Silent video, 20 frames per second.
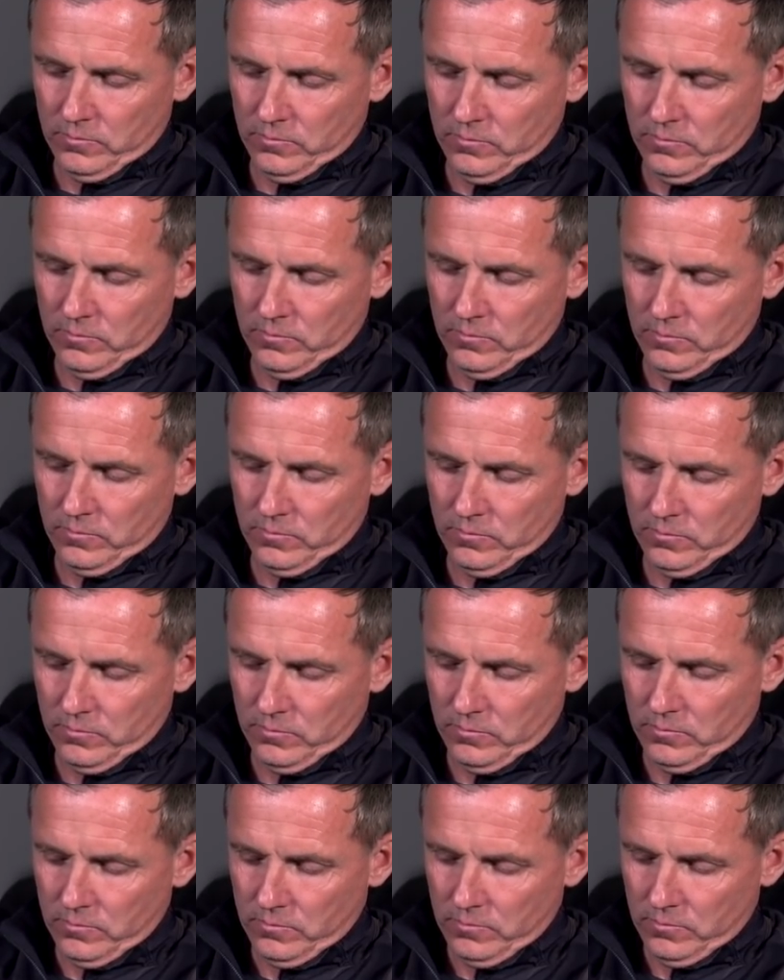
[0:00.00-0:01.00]

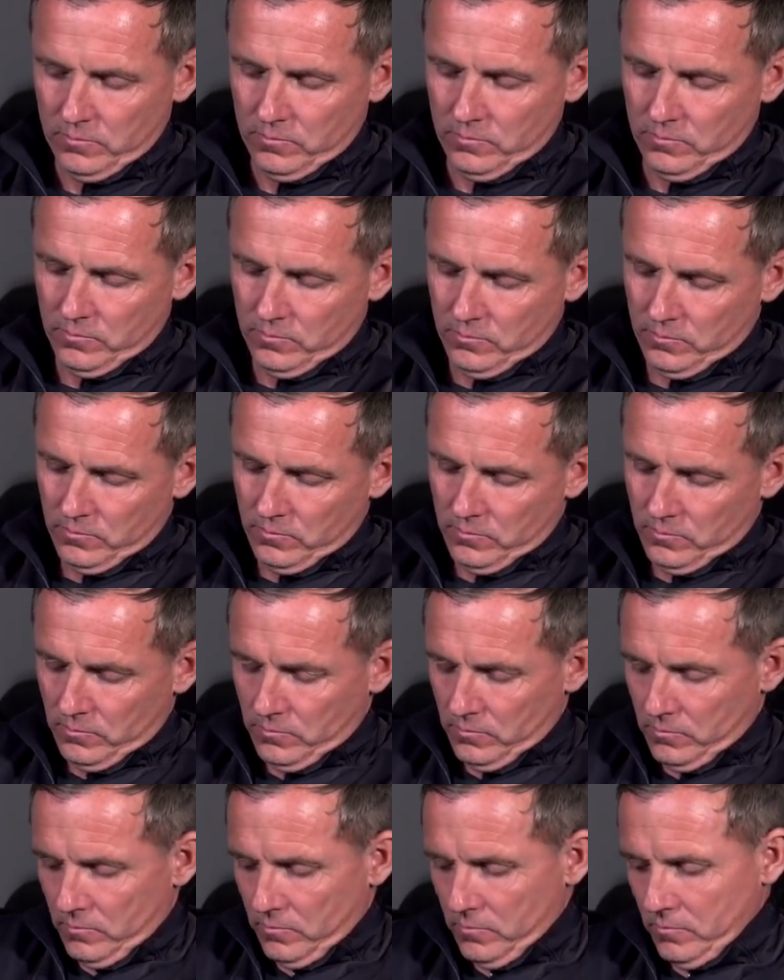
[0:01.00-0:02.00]

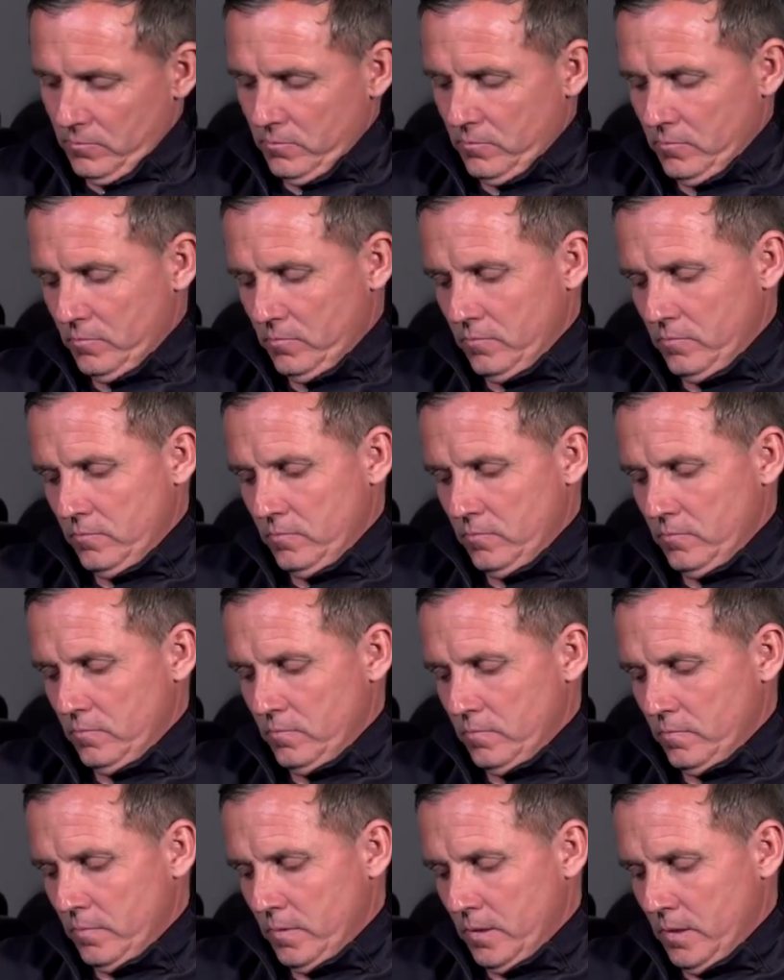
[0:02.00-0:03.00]

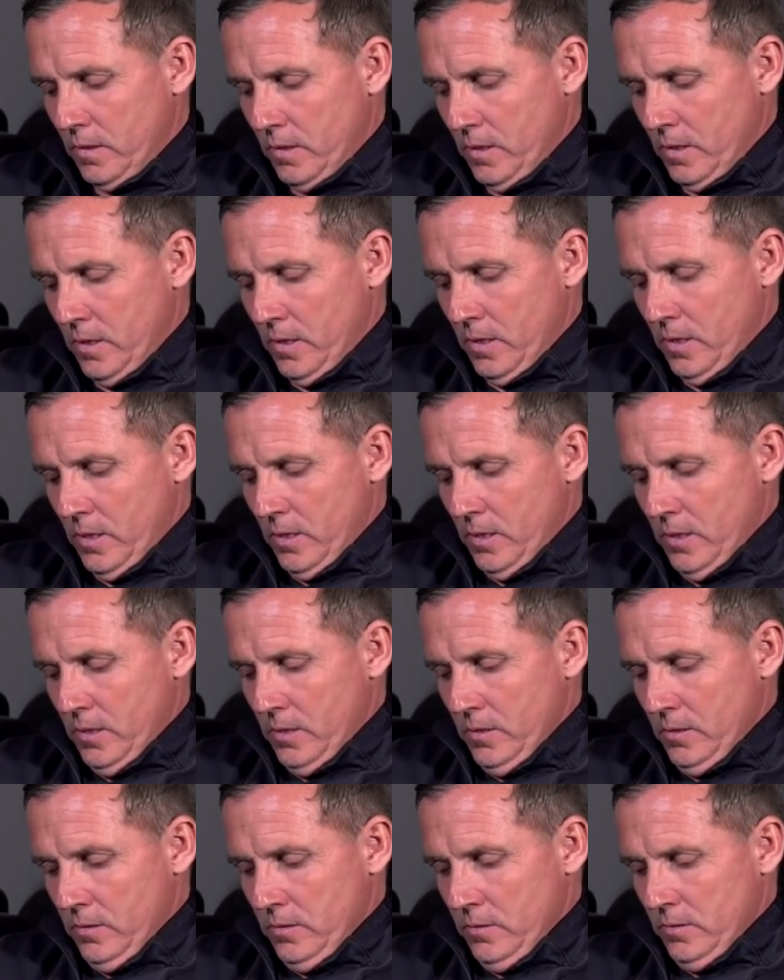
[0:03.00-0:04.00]

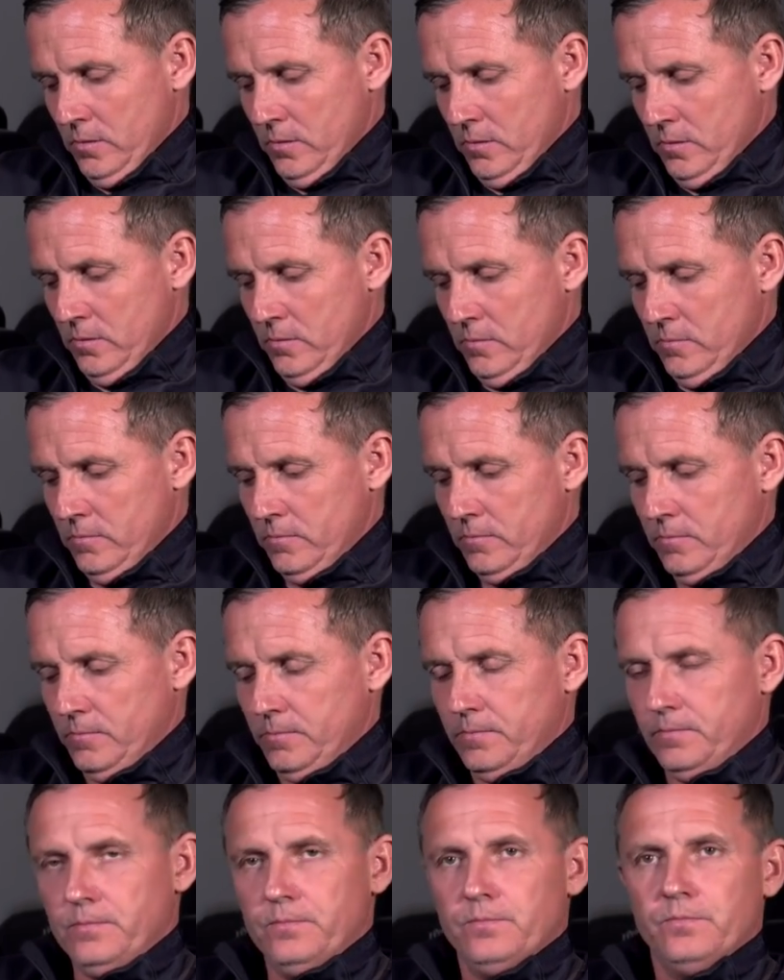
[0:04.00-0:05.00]

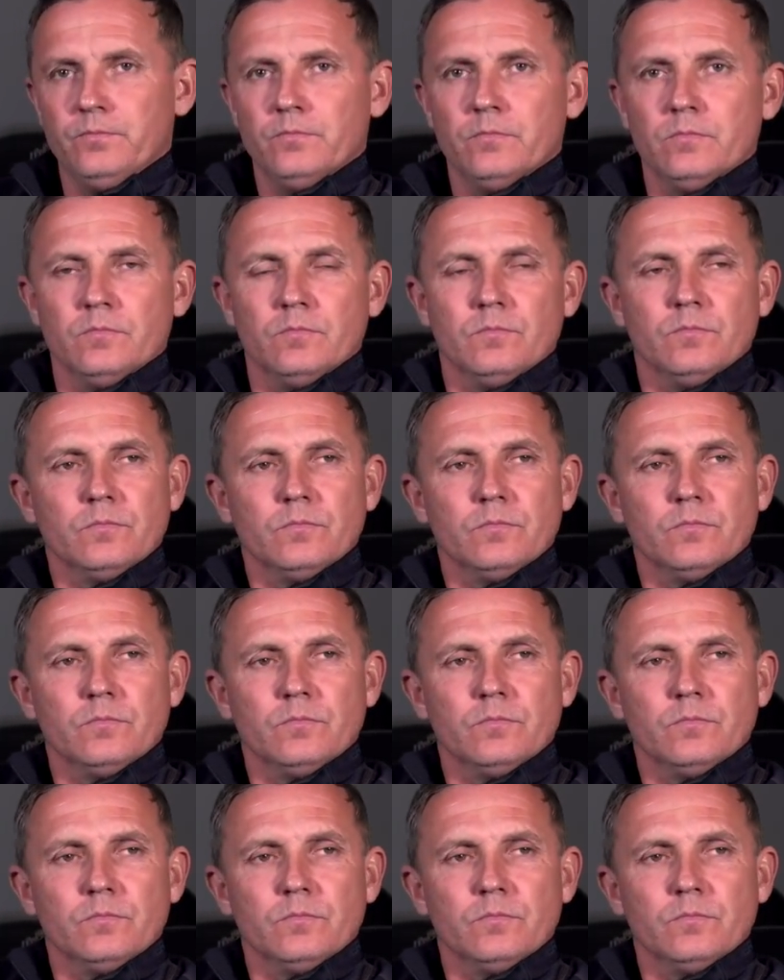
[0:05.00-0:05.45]
This person isn't speaking.